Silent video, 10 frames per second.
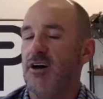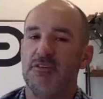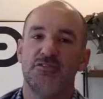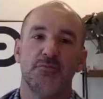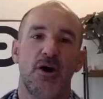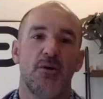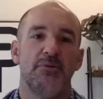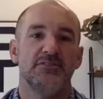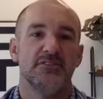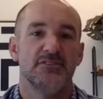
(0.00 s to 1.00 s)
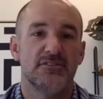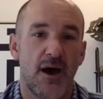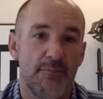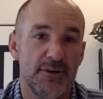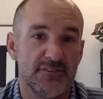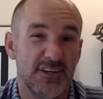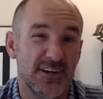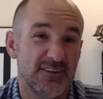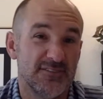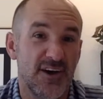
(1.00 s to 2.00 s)
other small business topics, and
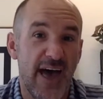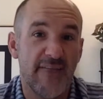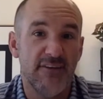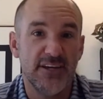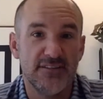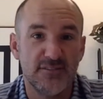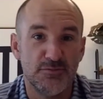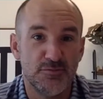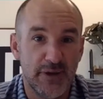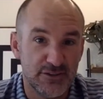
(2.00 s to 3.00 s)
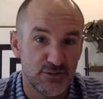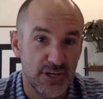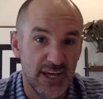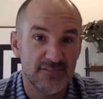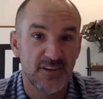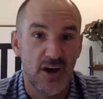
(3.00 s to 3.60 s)
also having some special guests